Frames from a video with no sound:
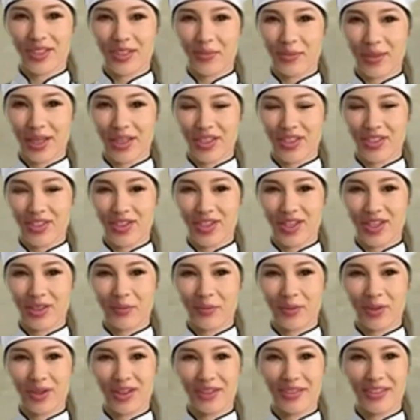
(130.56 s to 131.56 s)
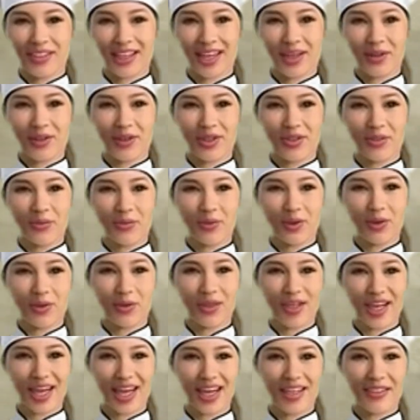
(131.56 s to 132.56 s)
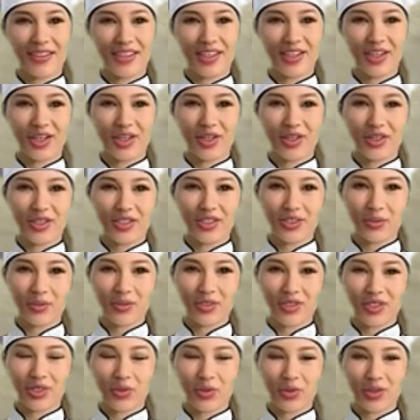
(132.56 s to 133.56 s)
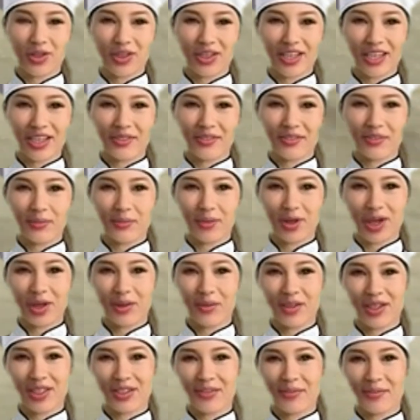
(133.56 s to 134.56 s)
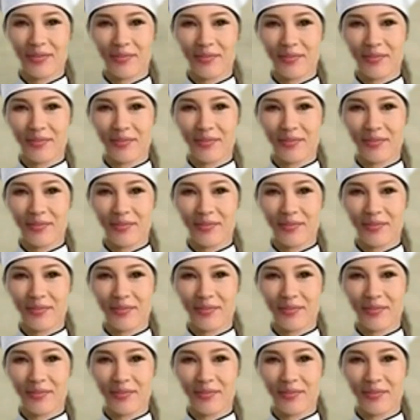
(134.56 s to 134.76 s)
a spatula to press down on the roti as it cooks to ensure even browning.